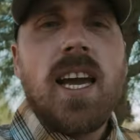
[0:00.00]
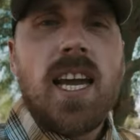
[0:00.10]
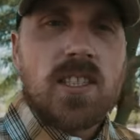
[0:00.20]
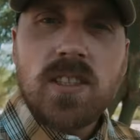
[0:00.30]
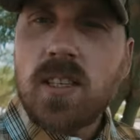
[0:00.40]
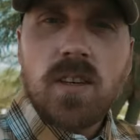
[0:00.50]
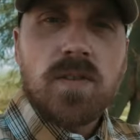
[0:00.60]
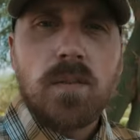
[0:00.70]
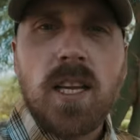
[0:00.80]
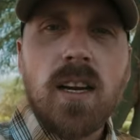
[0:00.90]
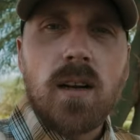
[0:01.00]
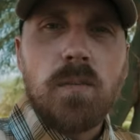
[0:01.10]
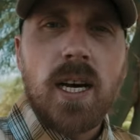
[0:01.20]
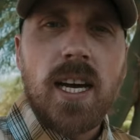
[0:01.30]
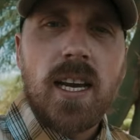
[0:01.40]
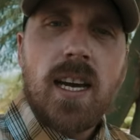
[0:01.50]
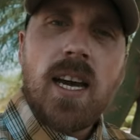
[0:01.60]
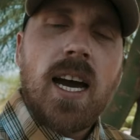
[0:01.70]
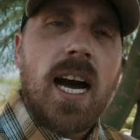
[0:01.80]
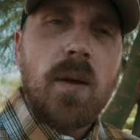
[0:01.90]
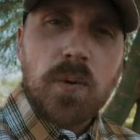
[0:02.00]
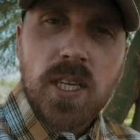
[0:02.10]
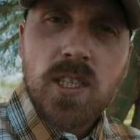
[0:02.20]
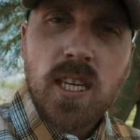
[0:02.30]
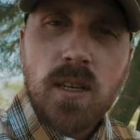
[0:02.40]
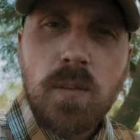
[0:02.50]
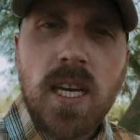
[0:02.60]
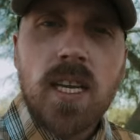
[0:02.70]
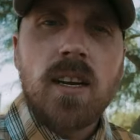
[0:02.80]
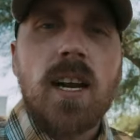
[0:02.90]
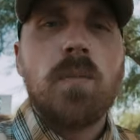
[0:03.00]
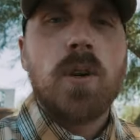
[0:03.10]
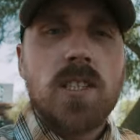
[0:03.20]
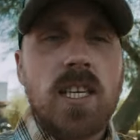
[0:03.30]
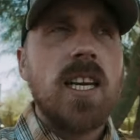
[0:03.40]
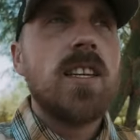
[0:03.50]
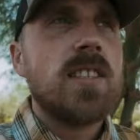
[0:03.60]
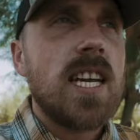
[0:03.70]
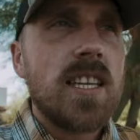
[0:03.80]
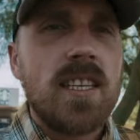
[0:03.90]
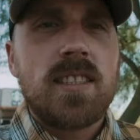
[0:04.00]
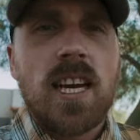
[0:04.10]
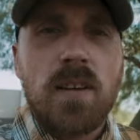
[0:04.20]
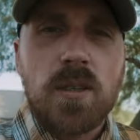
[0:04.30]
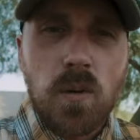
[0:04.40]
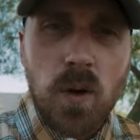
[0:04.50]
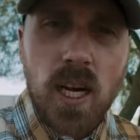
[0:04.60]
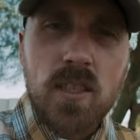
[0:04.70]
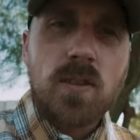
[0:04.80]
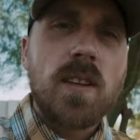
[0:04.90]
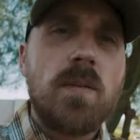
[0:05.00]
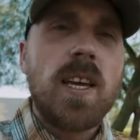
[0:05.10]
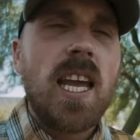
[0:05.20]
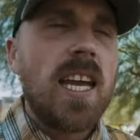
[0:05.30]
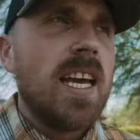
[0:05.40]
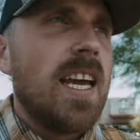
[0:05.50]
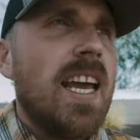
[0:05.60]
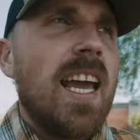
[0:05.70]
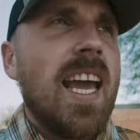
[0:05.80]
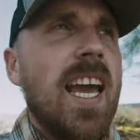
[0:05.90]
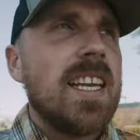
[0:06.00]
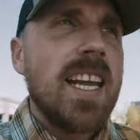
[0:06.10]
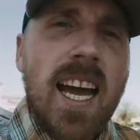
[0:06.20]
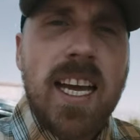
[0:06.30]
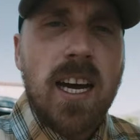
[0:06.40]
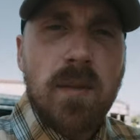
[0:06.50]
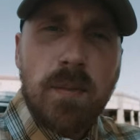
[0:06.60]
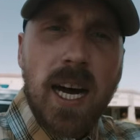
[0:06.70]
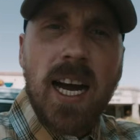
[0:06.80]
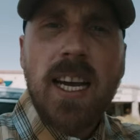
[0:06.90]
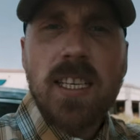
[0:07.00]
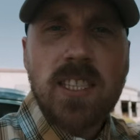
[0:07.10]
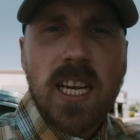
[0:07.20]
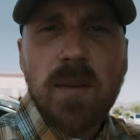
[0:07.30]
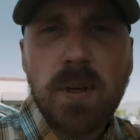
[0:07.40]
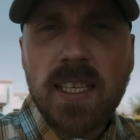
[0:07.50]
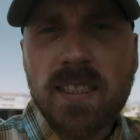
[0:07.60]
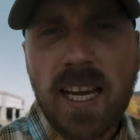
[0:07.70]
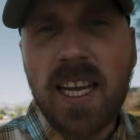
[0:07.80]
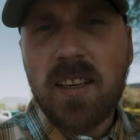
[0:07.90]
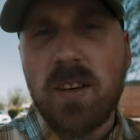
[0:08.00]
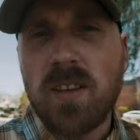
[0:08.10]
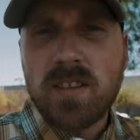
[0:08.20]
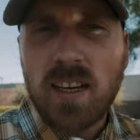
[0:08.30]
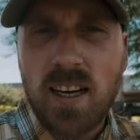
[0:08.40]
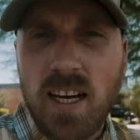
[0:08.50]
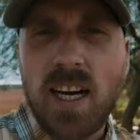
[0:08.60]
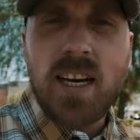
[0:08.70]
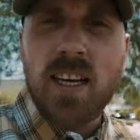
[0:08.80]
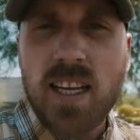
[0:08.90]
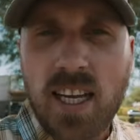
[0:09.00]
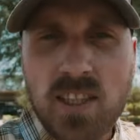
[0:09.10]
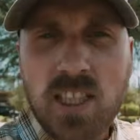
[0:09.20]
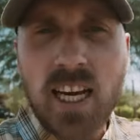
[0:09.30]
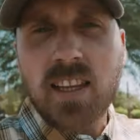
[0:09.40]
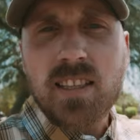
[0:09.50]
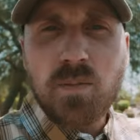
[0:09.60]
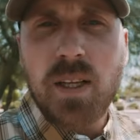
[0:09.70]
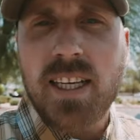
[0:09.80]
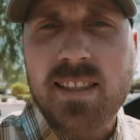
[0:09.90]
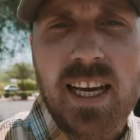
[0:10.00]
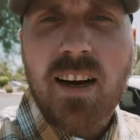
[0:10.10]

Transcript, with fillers: and just go from there. But I appreciate you being here. I appreciate you taking the time to watch with me. And yeah, come by J and P Cycles uh, and check this place